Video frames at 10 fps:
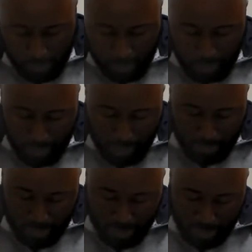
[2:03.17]
I think that
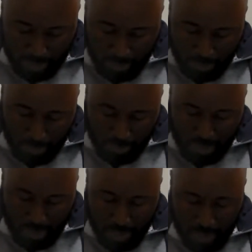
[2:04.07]
one is actually grown
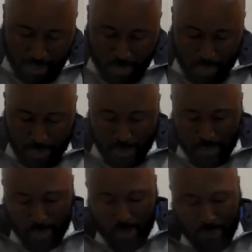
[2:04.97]
into the paper,
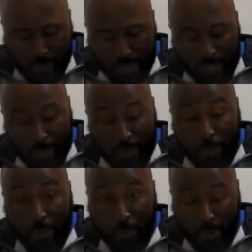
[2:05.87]
so I'm going to have to take that
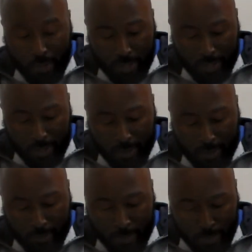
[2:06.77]
paper apart and get him.